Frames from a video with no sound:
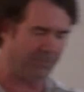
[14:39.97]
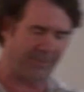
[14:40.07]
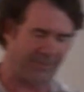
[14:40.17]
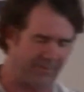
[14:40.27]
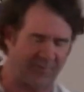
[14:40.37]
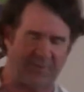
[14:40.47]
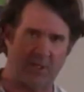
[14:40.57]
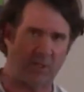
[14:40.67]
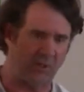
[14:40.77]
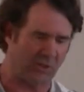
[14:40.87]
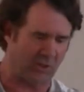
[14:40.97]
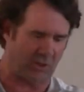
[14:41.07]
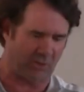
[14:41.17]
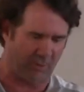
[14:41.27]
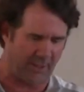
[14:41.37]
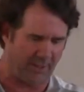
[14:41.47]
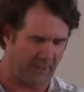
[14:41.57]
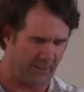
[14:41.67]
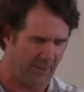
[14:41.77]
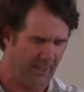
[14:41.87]
but this is their concern right
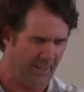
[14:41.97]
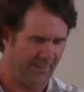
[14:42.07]
here.